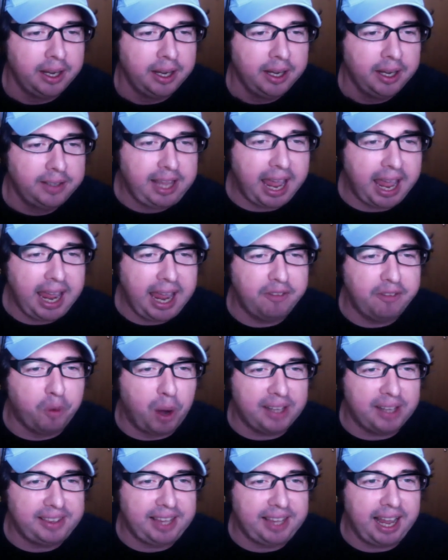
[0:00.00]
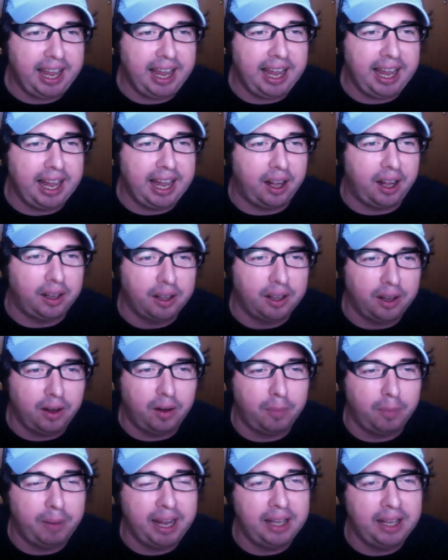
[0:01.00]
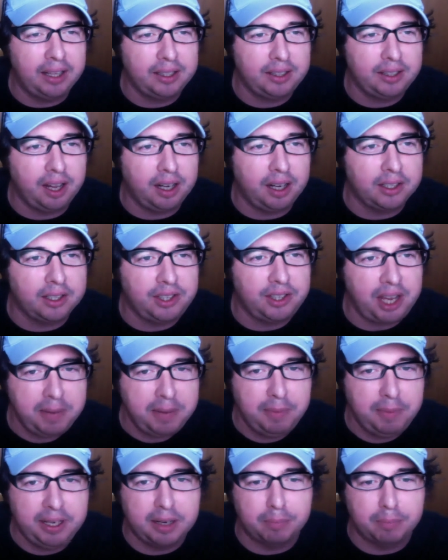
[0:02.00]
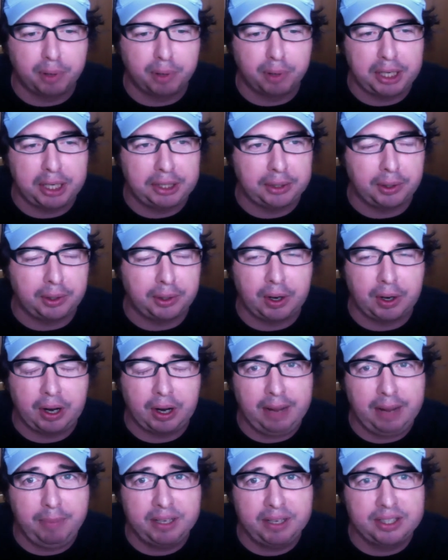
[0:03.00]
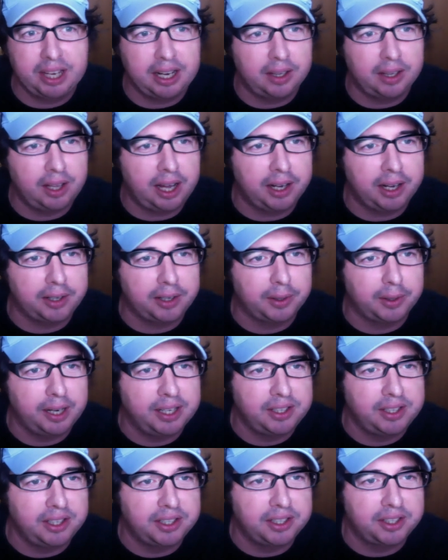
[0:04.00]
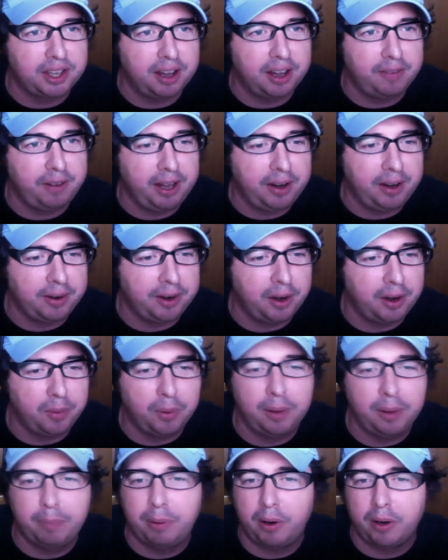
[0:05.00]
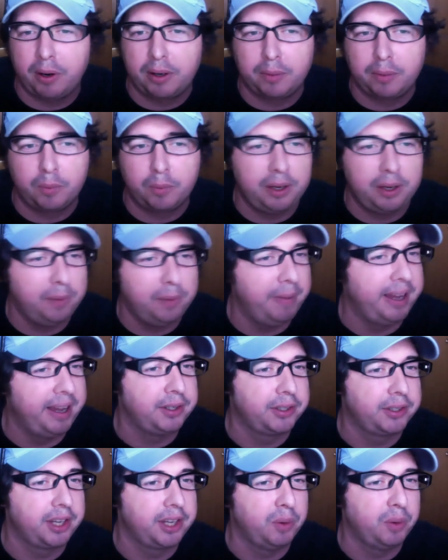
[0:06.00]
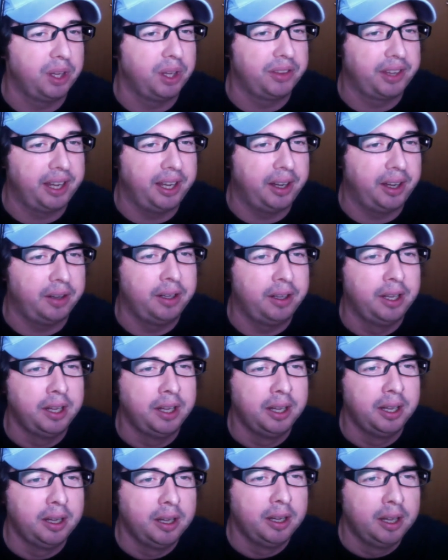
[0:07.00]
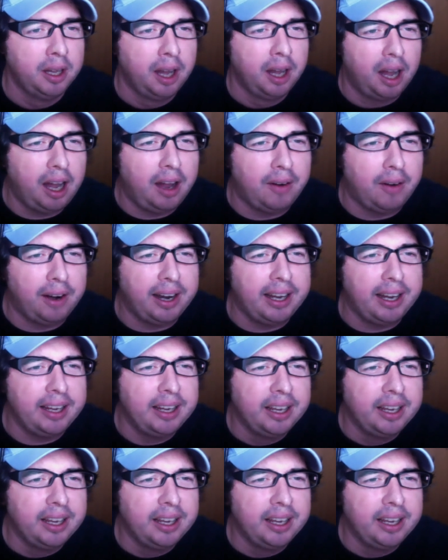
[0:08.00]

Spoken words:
Dave, what the hell? Oh, Malik Douglas, I didn't mean to break your heart. I've been saying a lot of crazy stuff. I don't know what you made you say what the hell. All right.